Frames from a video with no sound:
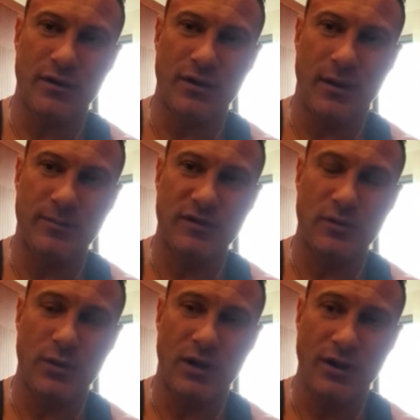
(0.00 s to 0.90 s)
up to the
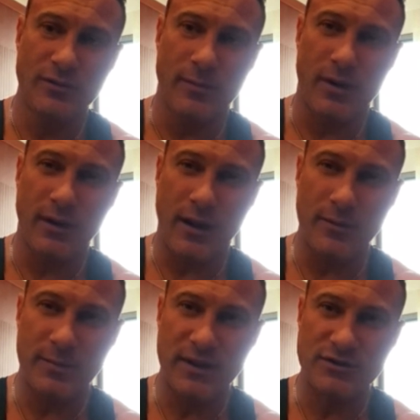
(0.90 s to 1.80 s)
100 mark, I
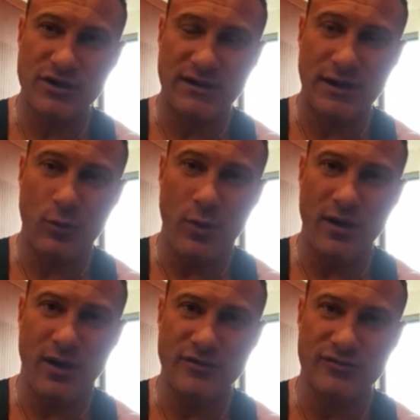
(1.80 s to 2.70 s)
would be injecting
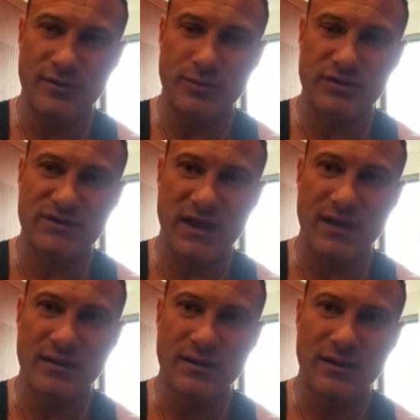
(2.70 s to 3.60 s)

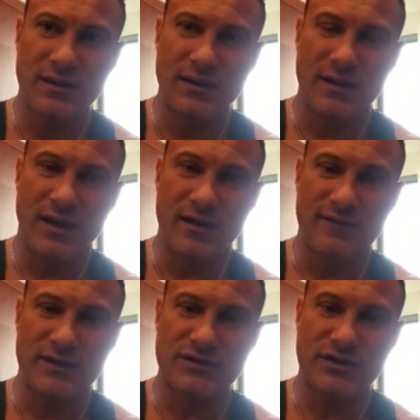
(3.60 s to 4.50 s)
100%
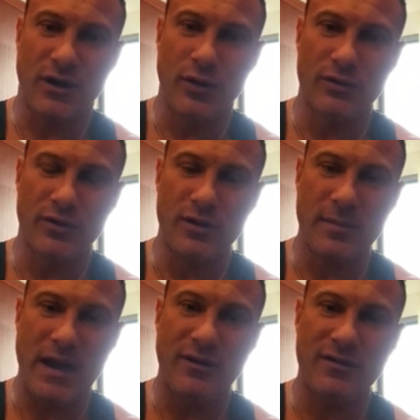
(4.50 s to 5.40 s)
of the total
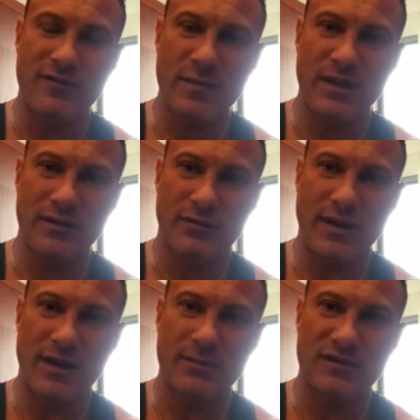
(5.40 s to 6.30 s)
amount of
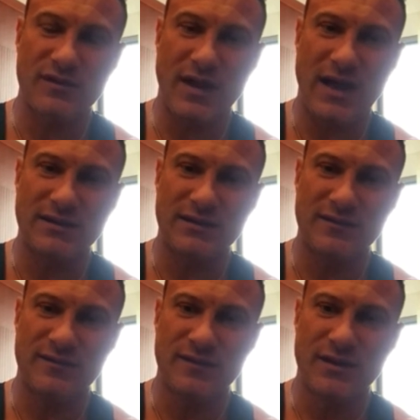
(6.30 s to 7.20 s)
milligrams of
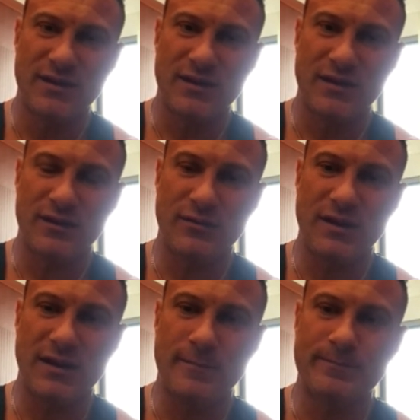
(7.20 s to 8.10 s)
active
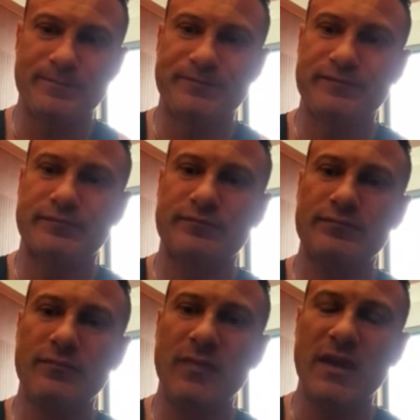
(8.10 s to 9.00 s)
ingredient.
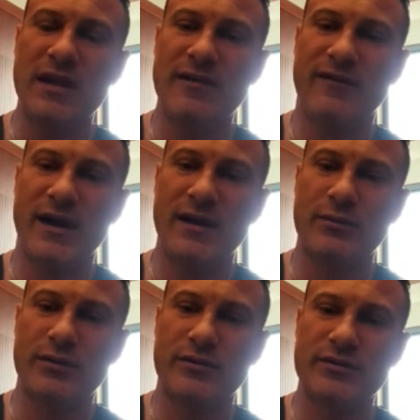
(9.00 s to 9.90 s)
If I
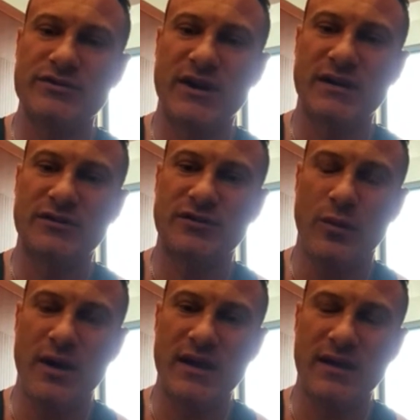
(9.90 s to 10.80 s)
were to inject
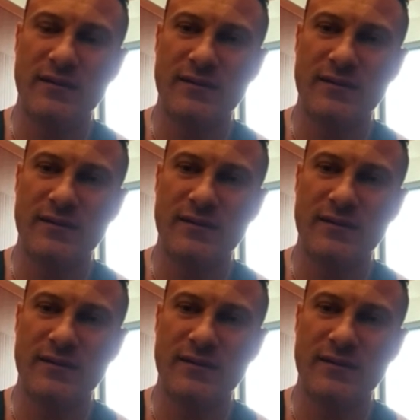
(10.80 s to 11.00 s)
20,